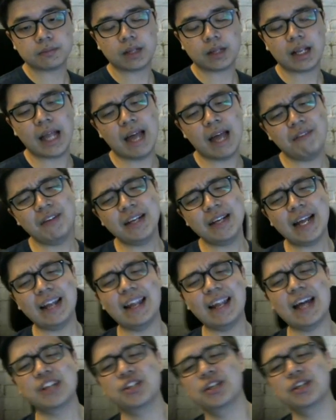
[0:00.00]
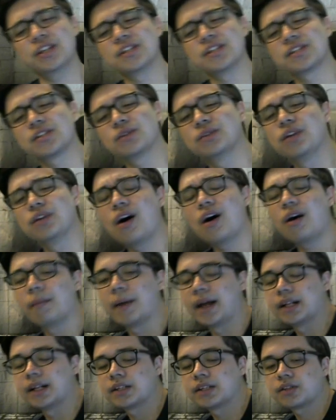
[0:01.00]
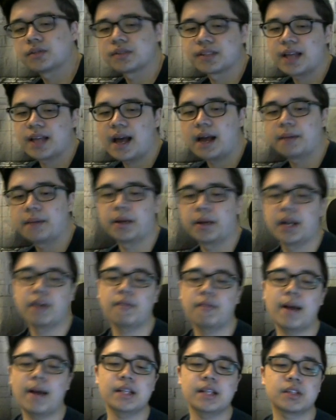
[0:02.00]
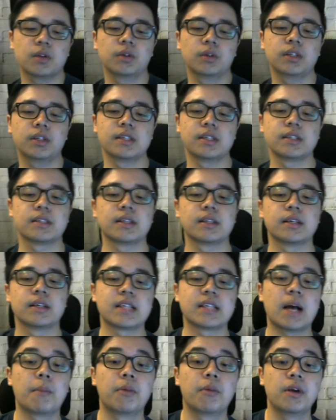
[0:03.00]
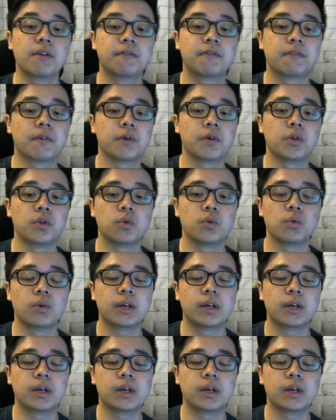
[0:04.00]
I haven't get legend in so long, man. So sad. But never mind, so this is the summary for you